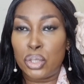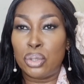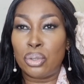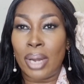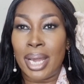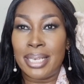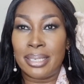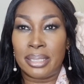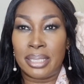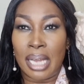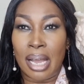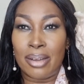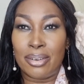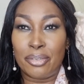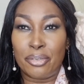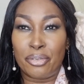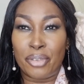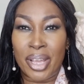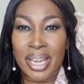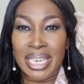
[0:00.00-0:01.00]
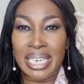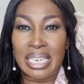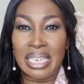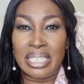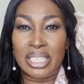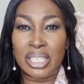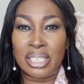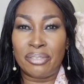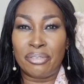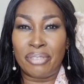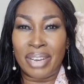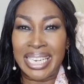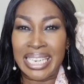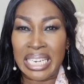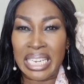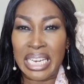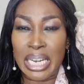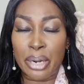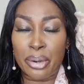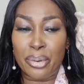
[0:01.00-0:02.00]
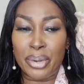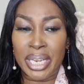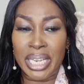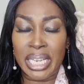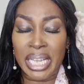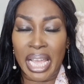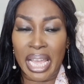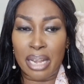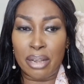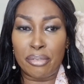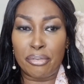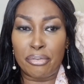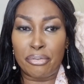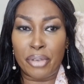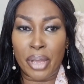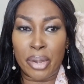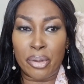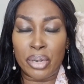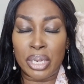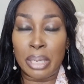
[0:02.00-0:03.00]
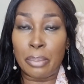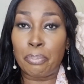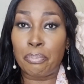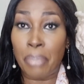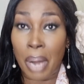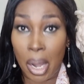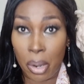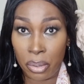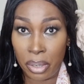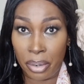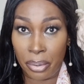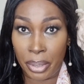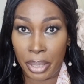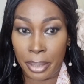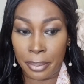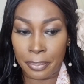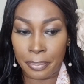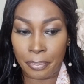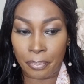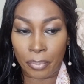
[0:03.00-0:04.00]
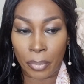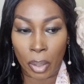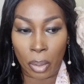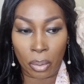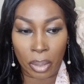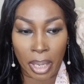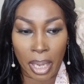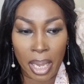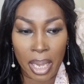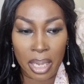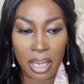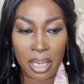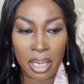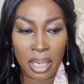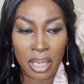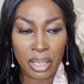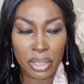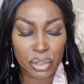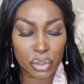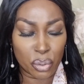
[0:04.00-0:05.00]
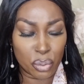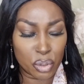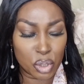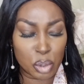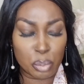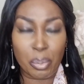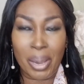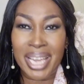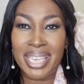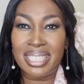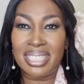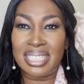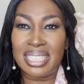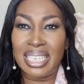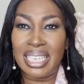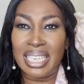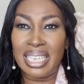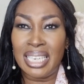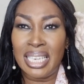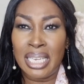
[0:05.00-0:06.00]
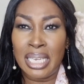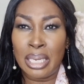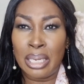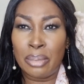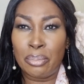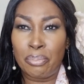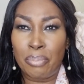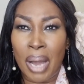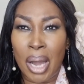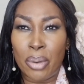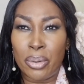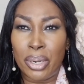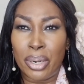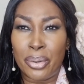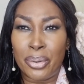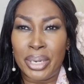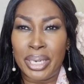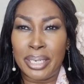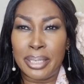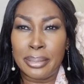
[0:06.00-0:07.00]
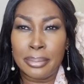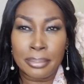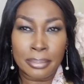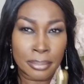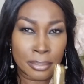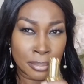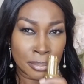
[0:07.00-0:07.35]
dries down very vanilla-y and very powdery, okay? So spicy, powdery,